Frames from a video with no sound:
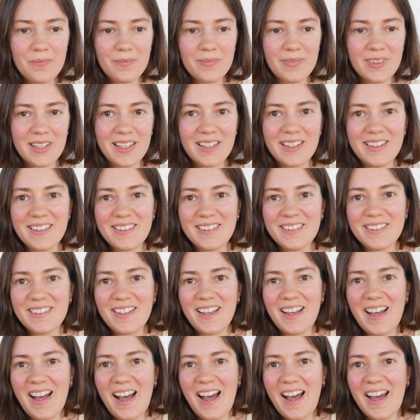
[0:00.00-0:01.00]
then
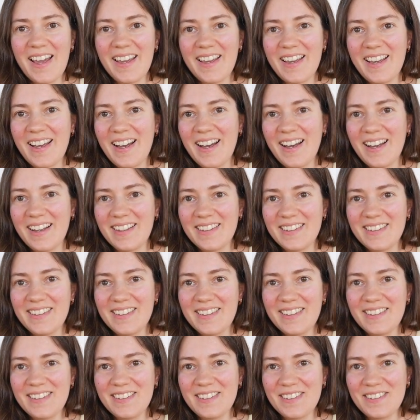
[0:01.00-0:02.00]
I can't
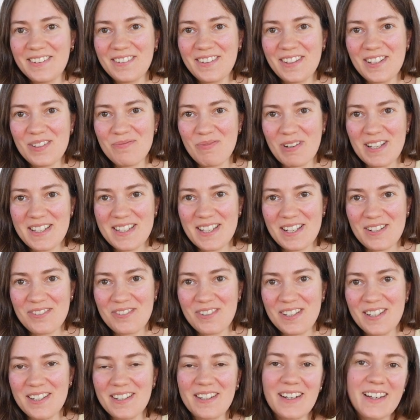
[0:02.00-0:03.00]
integrate myself
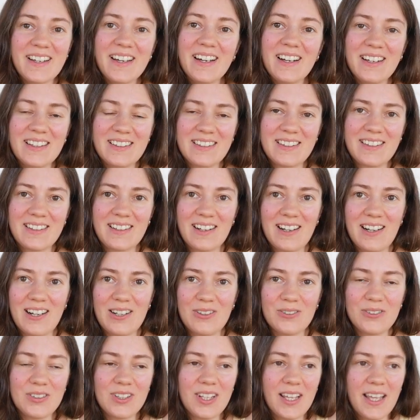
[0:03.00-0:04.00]
here, I can't
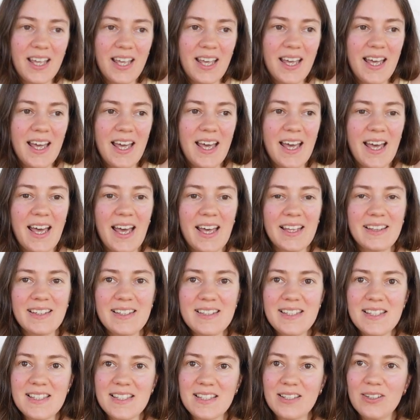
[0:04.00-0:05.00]
ground. And
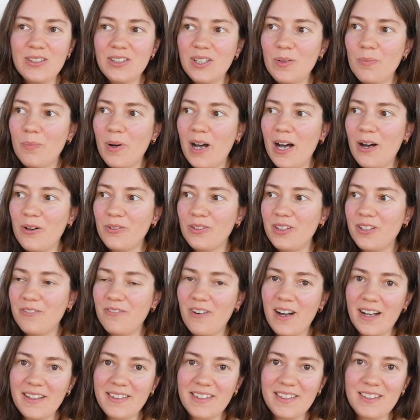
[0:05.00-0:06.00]
this is not about the
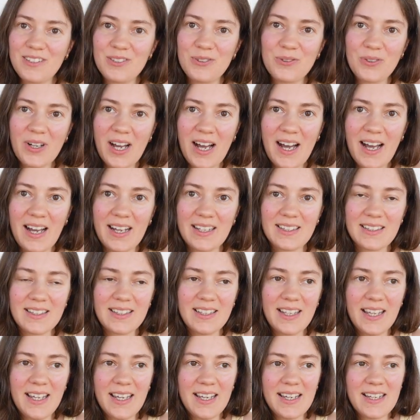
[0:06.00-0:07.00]
fact that you
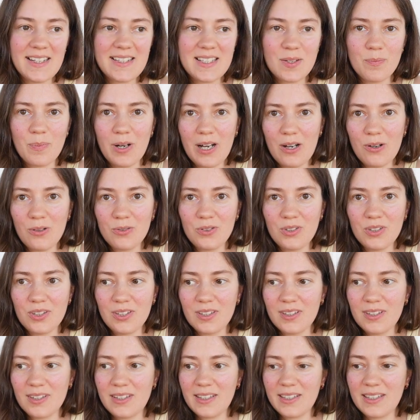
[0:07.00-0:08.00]
can't, it's about
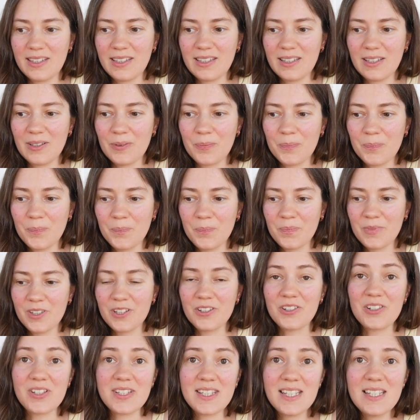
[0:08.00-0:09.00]
the
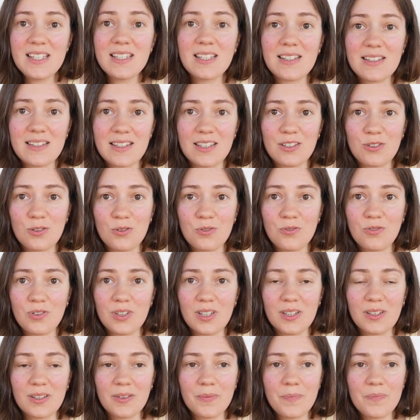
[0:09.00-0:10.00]
resistance that you
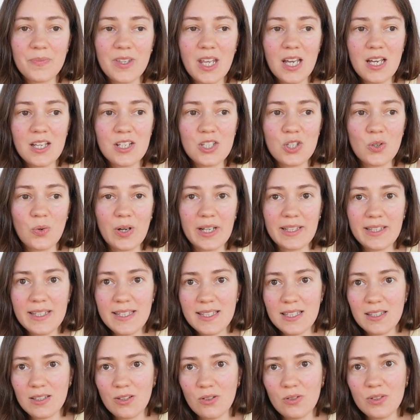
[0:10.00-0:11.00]
feel. So I
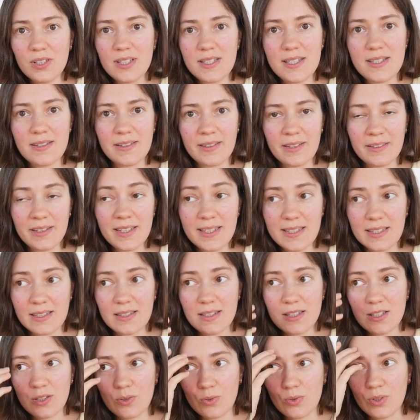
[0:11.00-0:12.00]
listed all these
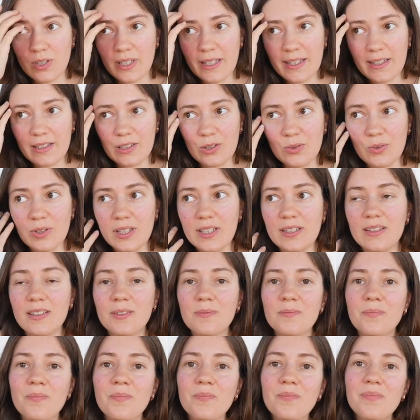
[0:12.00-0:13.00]
reasons to tell you
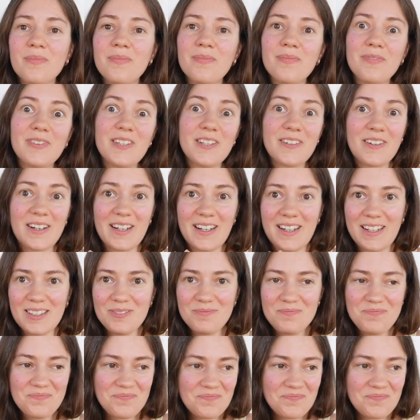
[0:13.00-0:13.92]
that there are